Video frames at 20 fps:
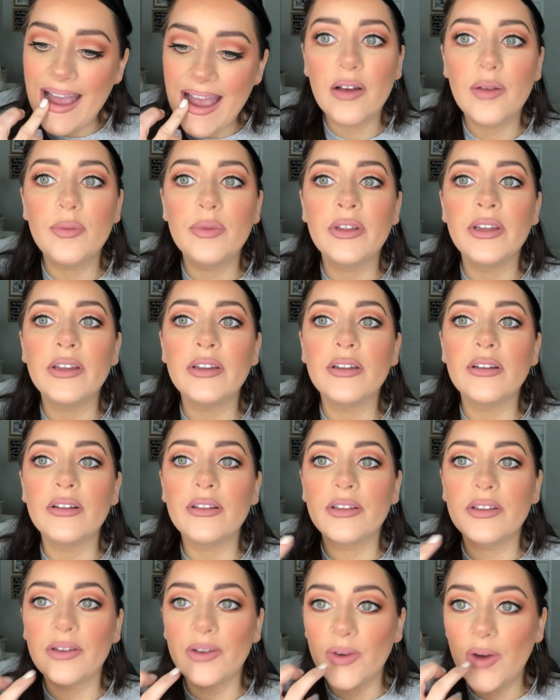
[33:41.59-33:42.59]
I'll blend it a
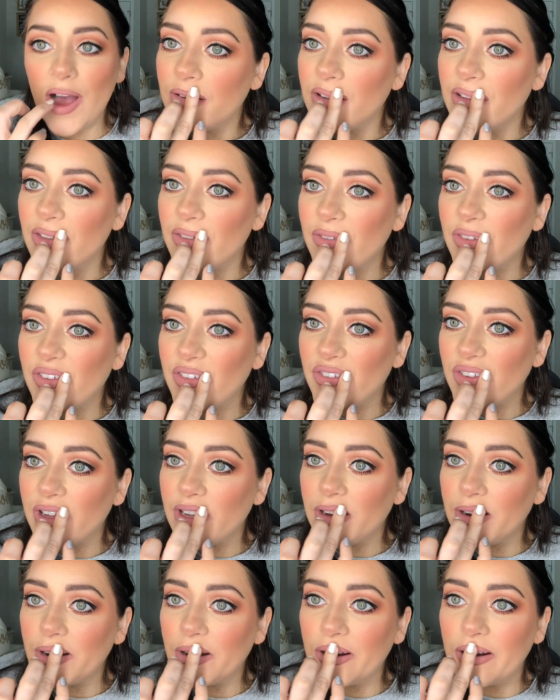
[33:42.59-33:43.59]
little with my
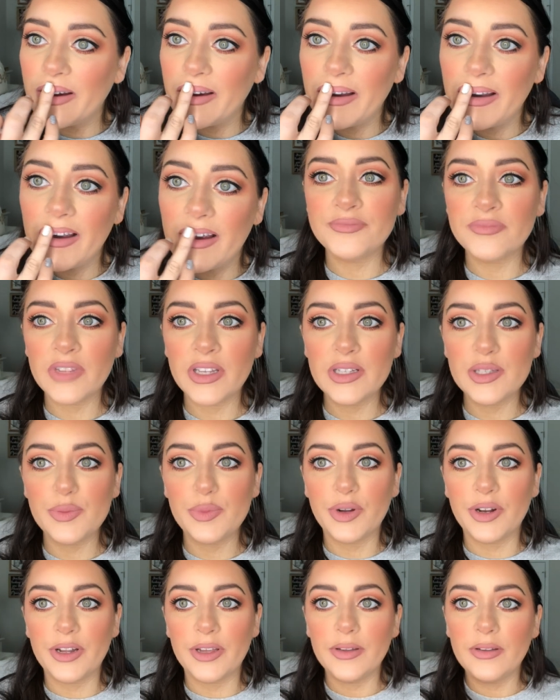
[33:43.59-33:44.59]
finger. That's
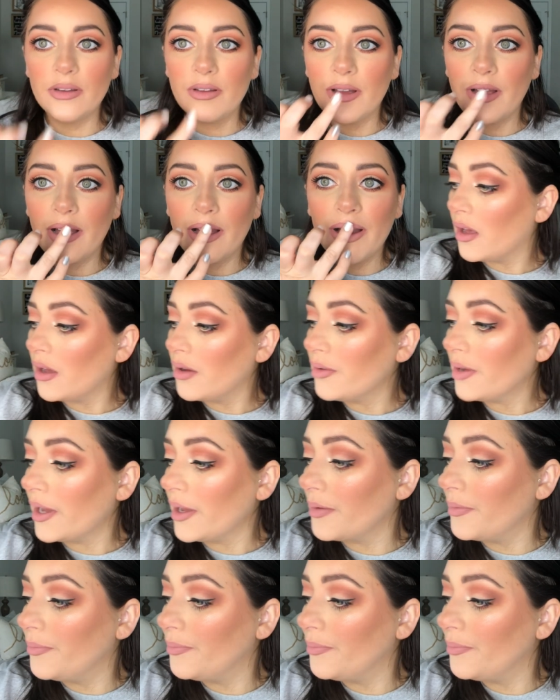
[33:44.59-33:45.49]
pretty. Okay,